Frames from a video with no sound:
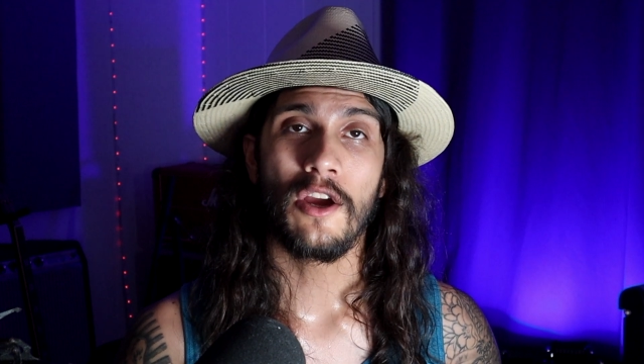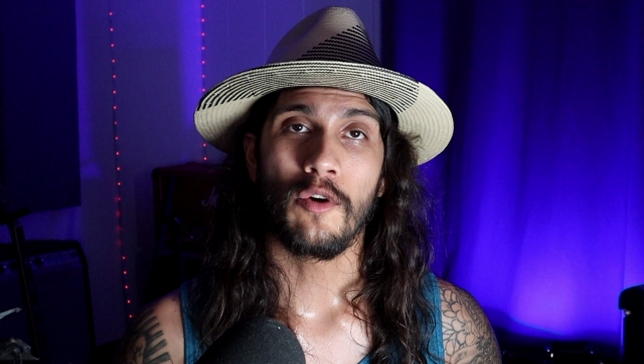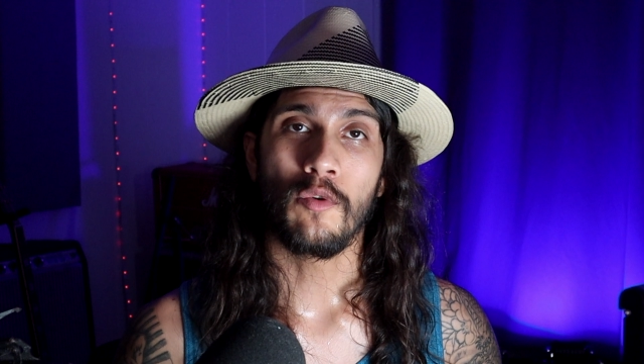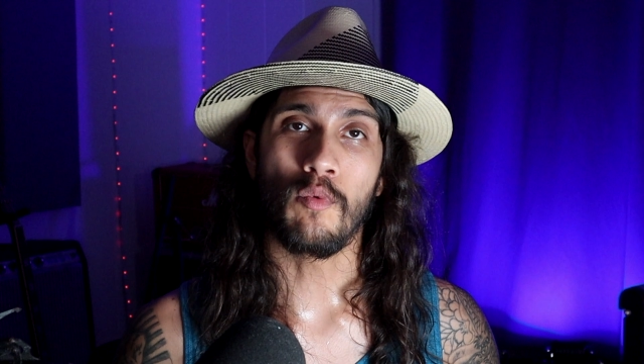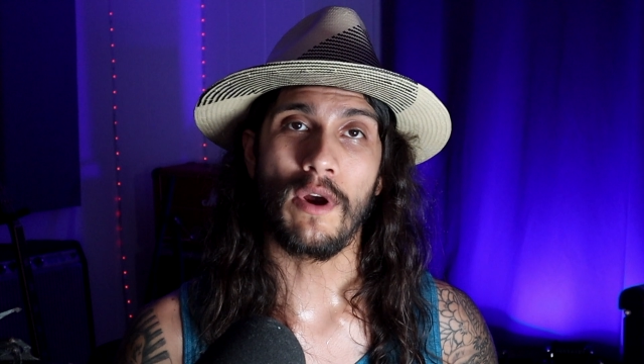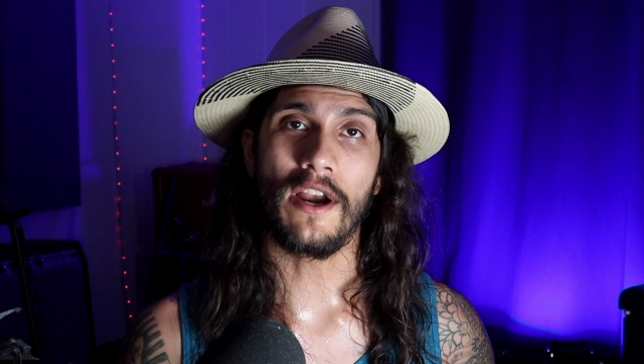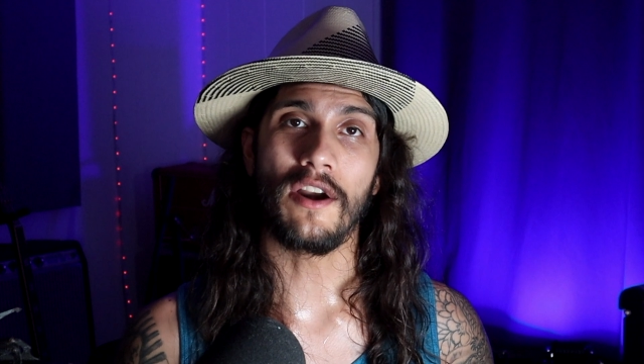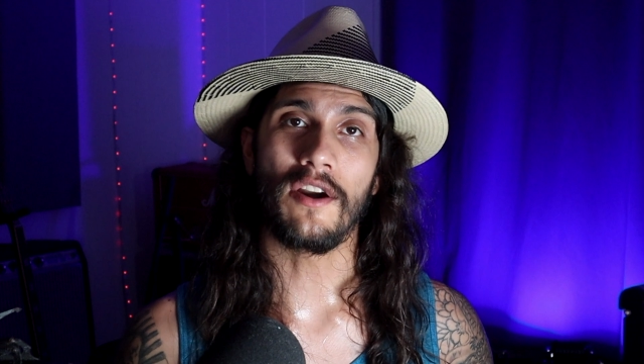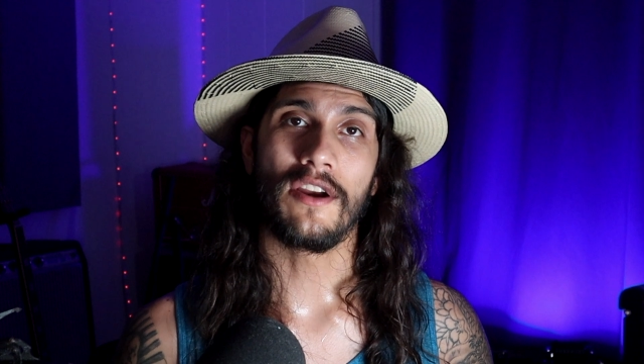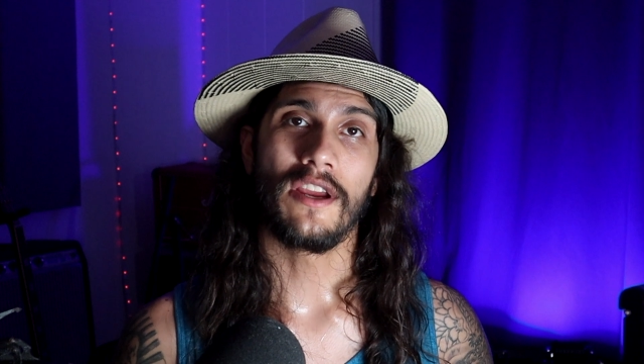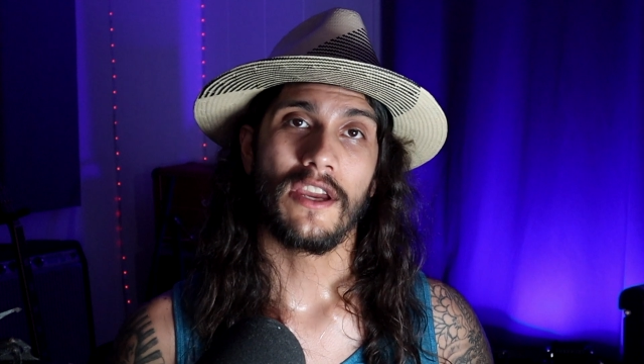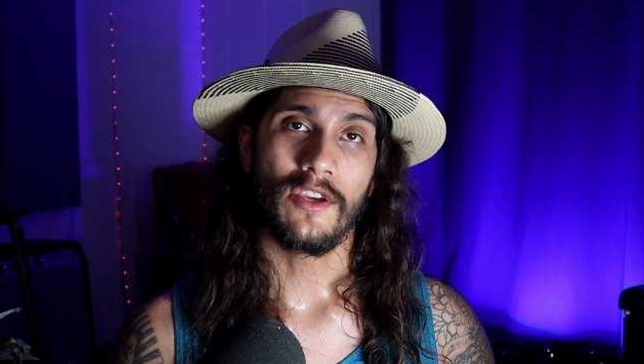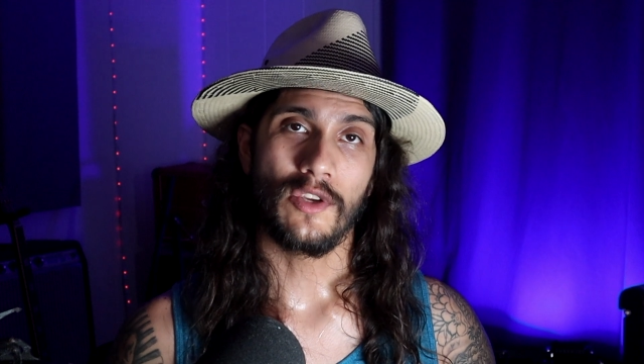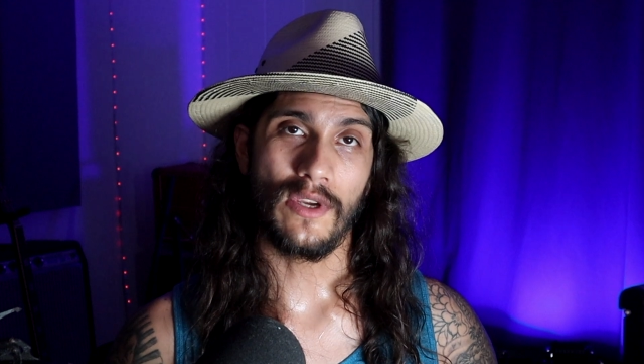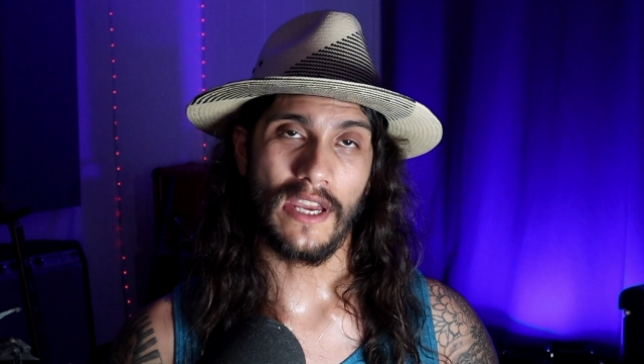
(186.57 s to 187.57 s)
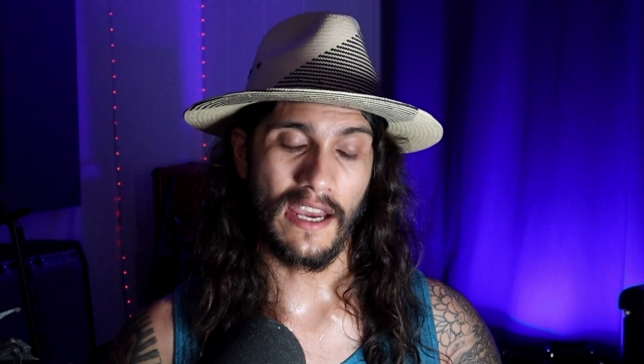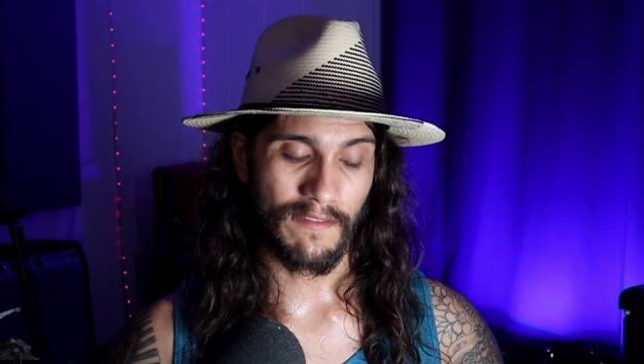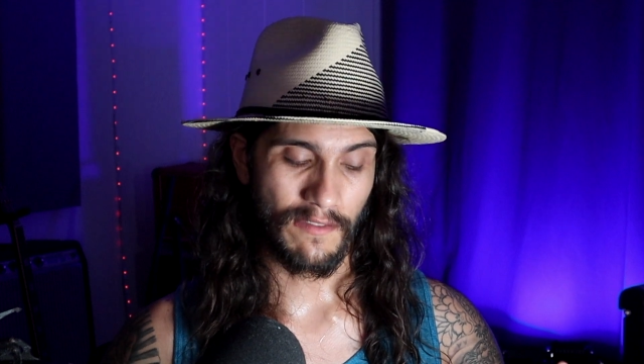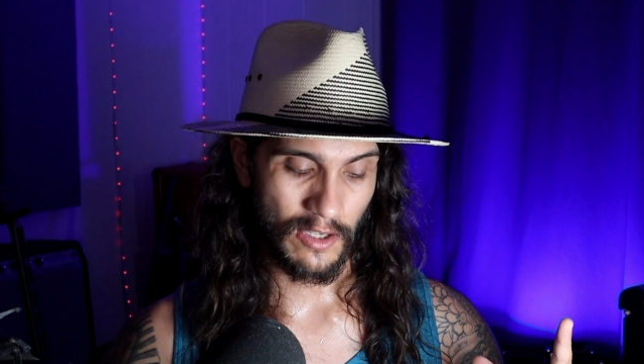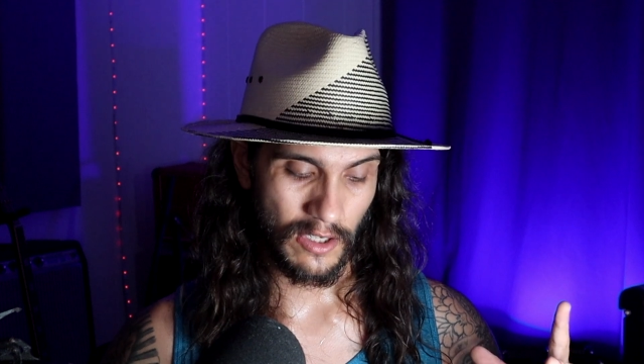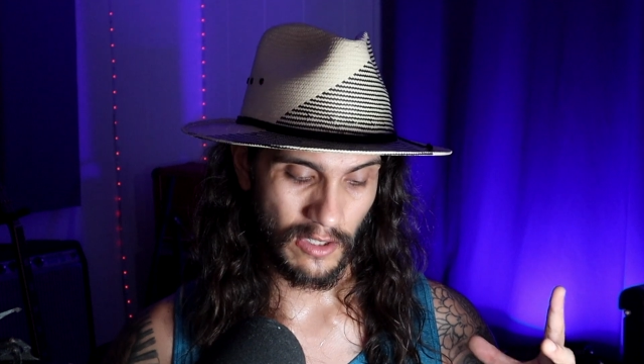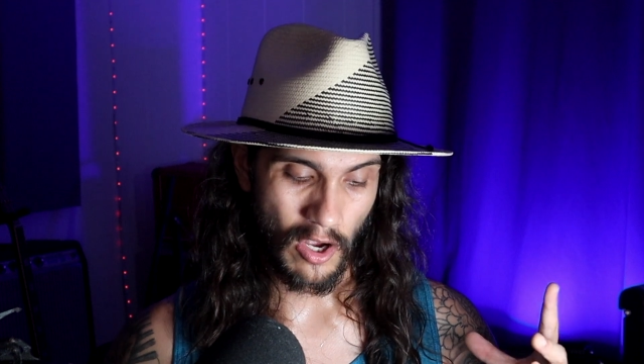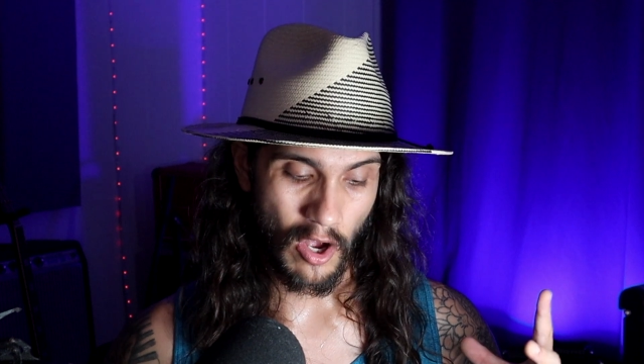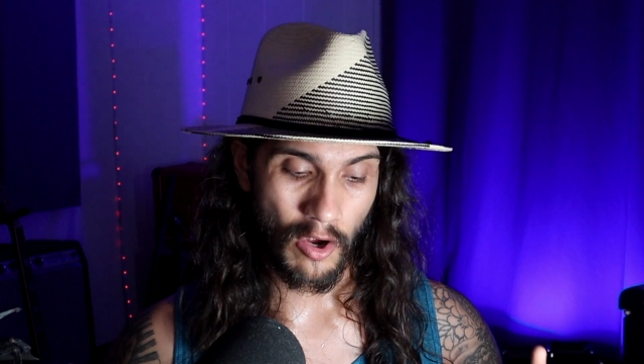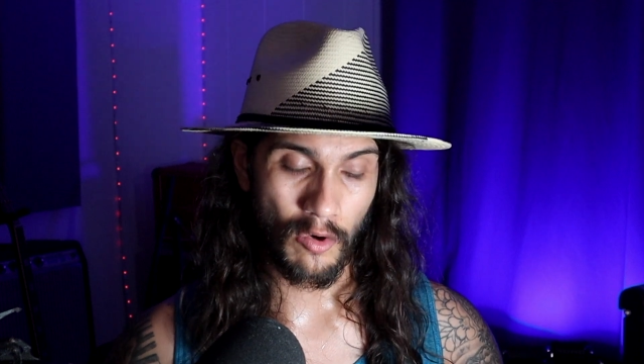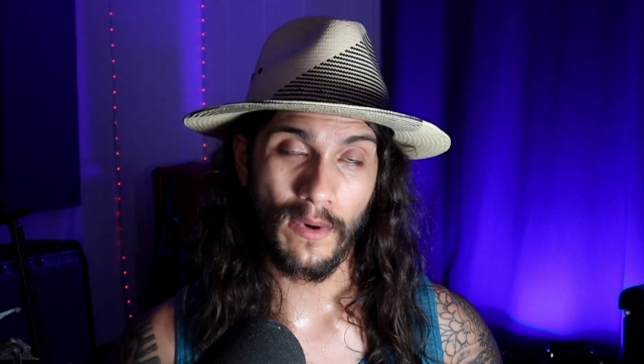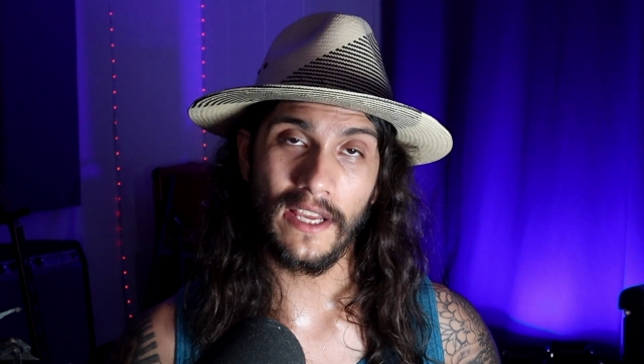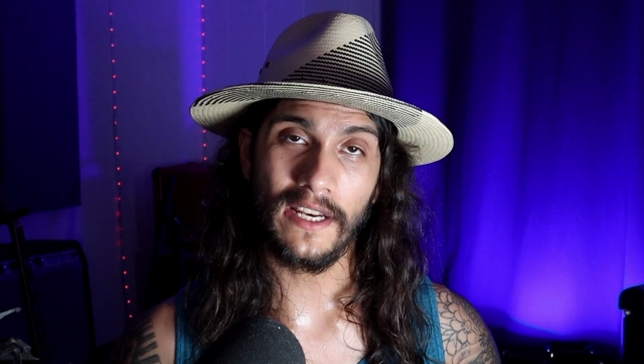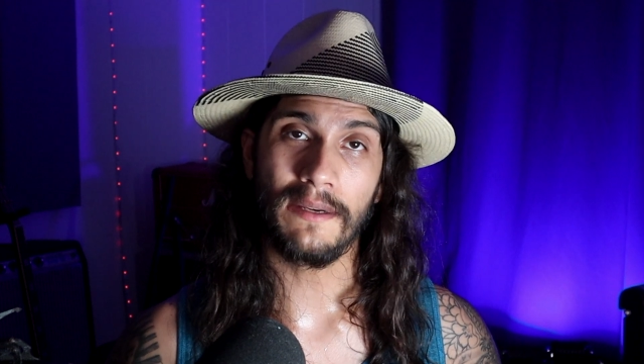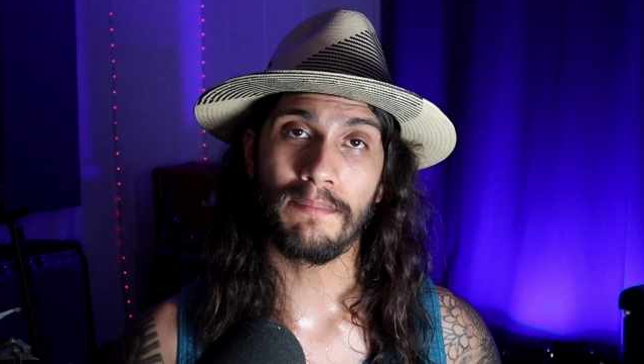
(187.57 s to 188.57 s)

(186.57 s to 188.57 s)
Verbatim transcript: where you have an already